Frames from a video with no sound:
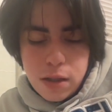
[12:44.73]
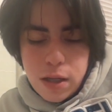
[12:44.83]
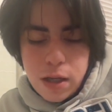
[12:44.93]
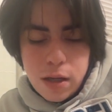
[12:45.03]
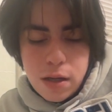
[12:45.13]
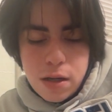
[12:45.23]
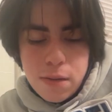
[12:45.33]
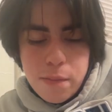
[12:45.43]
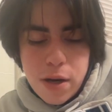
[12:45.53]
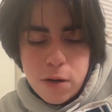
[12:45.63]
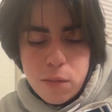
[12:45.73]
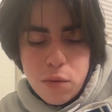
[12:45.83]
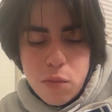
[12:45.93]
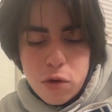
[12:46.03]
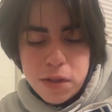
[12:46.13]
incomparable,
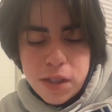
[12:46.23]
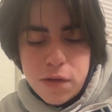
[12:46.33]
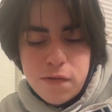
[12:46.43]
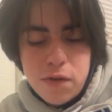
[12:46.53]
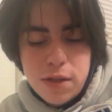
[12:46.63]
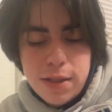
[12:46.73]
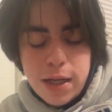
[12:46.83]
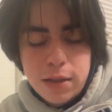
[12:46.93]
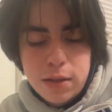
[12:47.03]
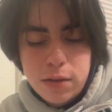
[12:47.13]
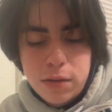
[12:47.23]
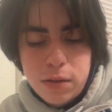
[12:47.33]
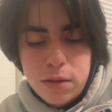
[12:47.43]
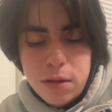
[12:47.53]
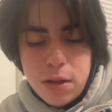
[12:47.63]
more skillful and
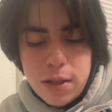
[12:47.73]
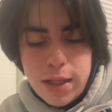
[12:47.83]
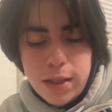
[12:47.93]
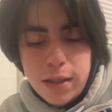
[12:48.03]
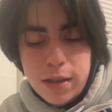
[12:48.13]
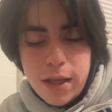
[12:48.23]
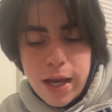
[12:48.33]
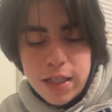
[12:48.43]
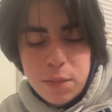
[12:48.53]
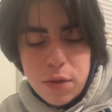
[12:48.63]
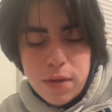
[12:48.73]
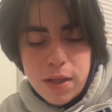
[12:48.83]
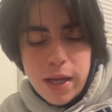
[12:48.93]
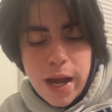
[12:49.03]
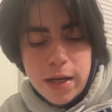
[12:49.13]
technically expert than
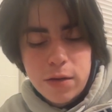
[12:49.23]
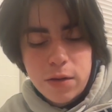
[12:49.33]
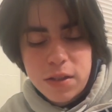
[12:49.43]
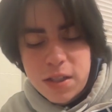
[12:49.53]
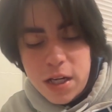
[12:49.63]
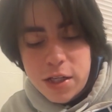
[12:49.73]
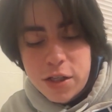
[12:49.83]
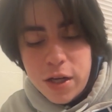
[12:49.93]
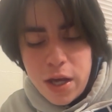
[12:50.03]
the actor on the stage.